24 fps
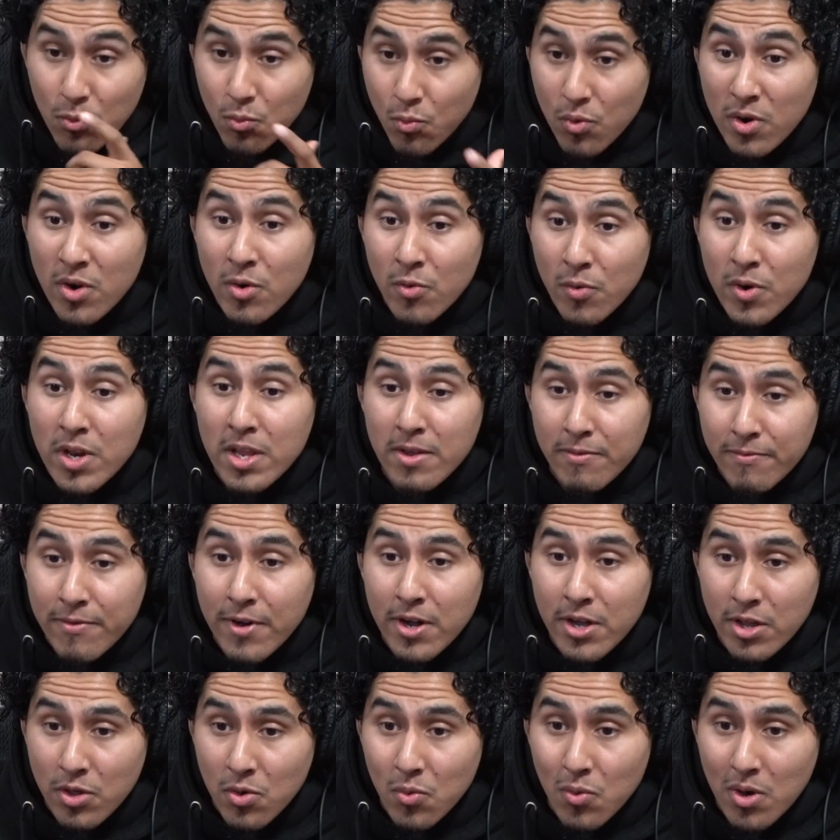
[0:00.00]
They will really
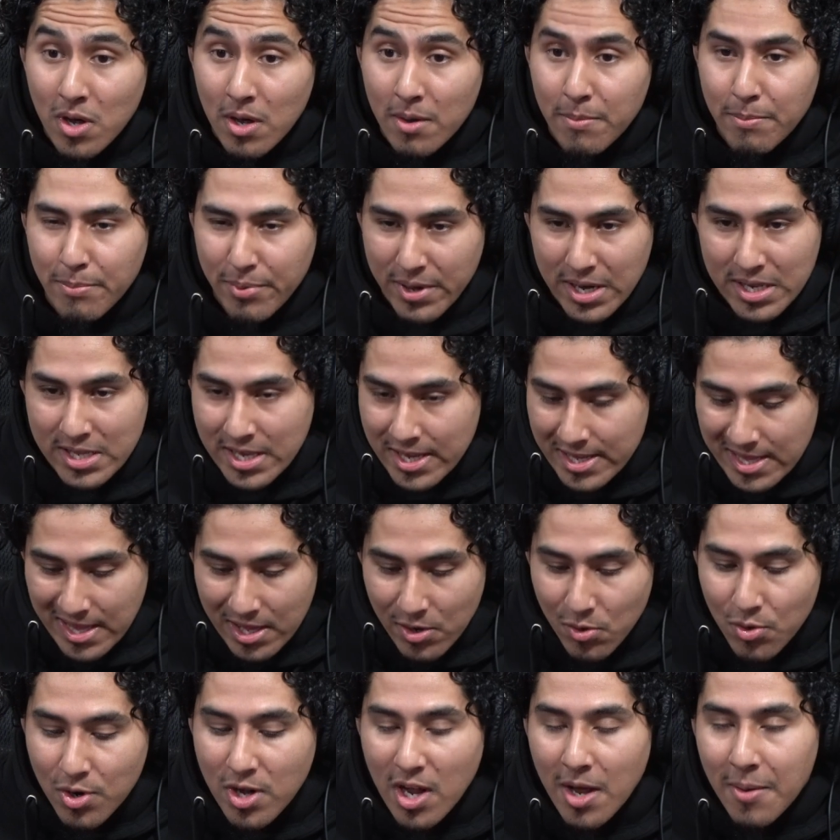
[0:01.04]
fuck you up, but they
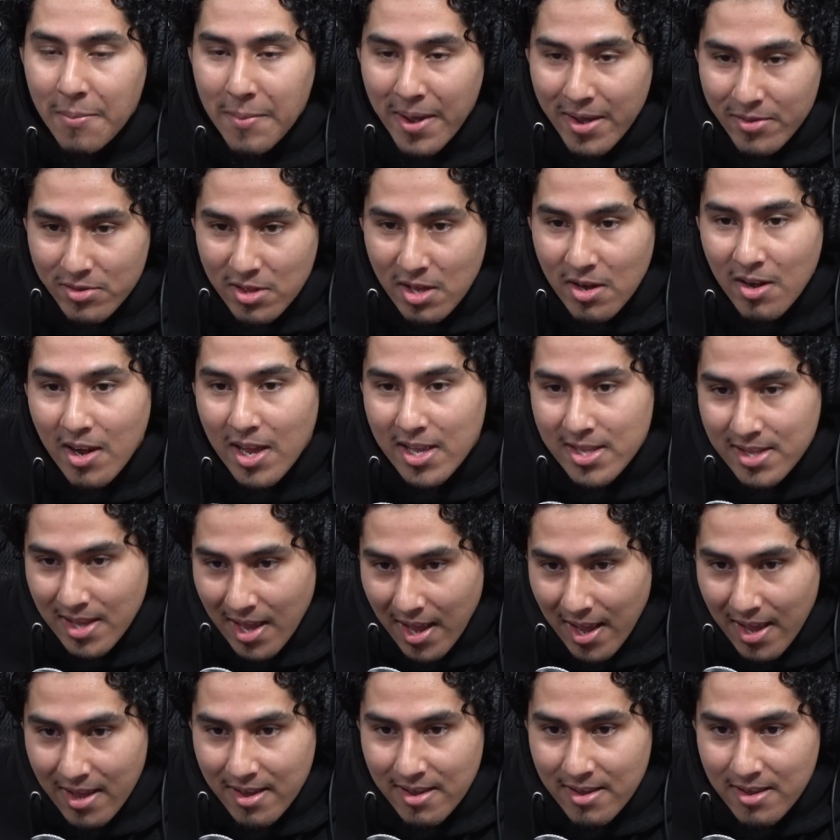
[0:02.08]
don't come out there like
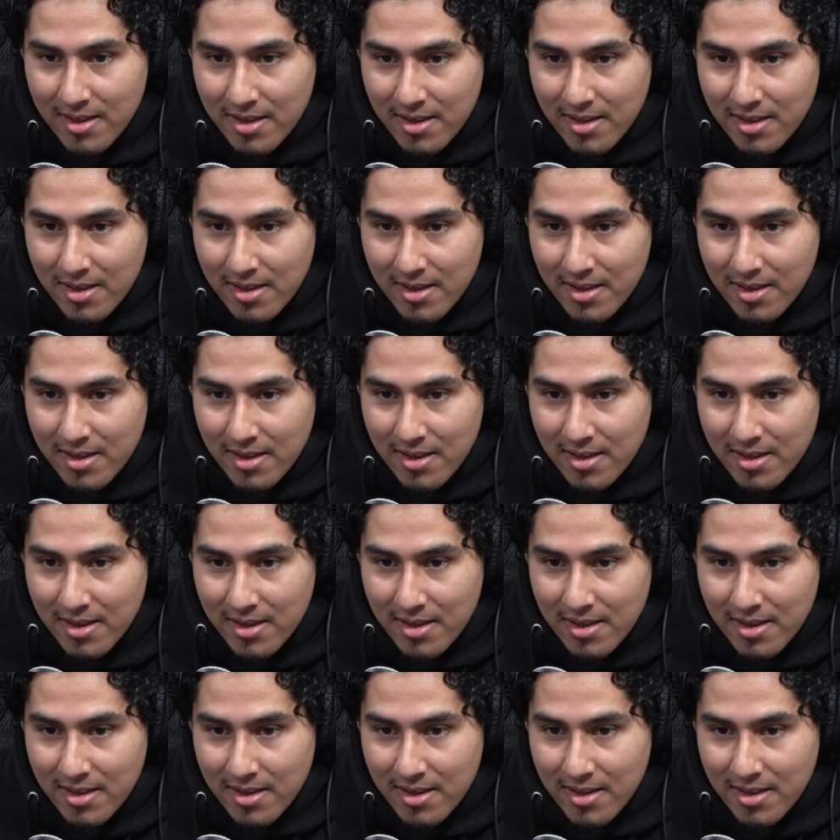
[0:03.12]
that.